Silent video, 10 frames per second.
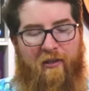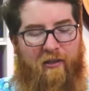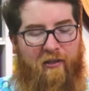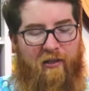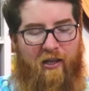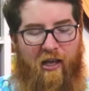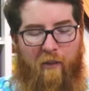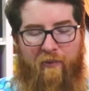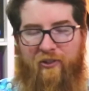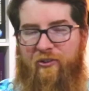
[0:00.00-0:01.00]

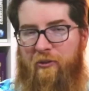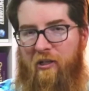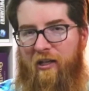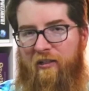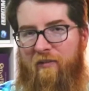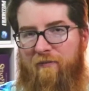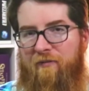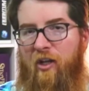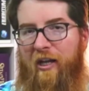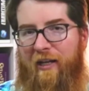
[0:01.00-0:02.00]
Plus, you're not
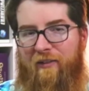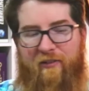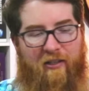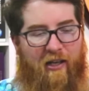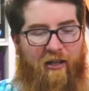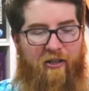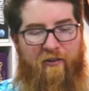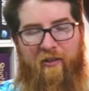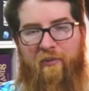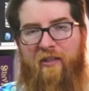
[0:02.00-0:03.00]
confined.
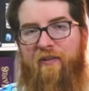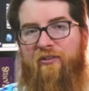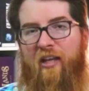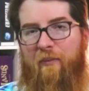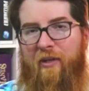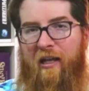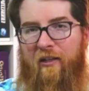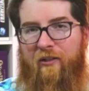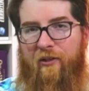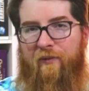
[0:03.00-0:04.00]
Their previous game,
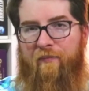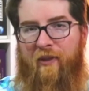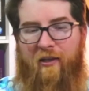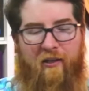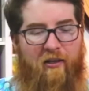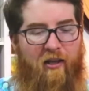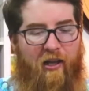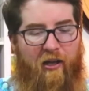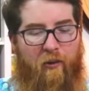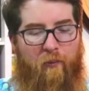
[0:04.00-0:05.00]
Calico,
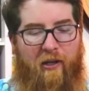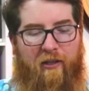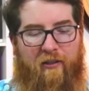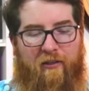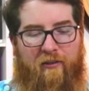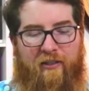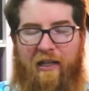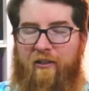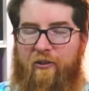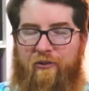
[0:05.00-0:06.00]
while
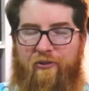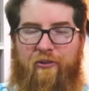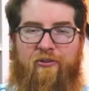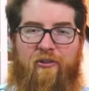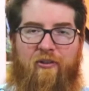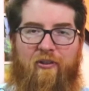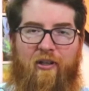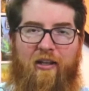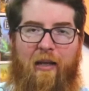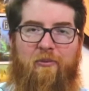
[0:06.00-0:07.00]
Calico is also
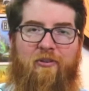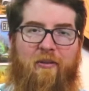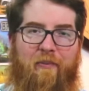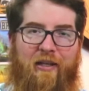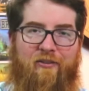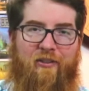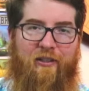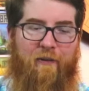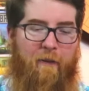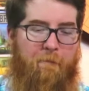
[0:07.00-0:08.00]
an absolutely
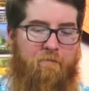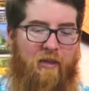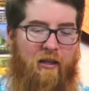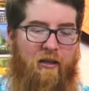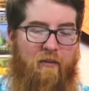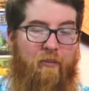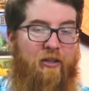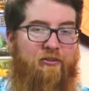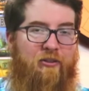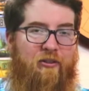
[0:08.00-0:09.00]
amazing
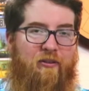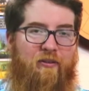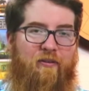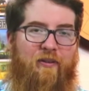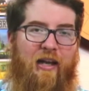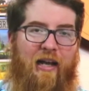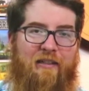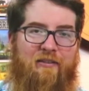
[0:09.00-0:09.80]
puzzle that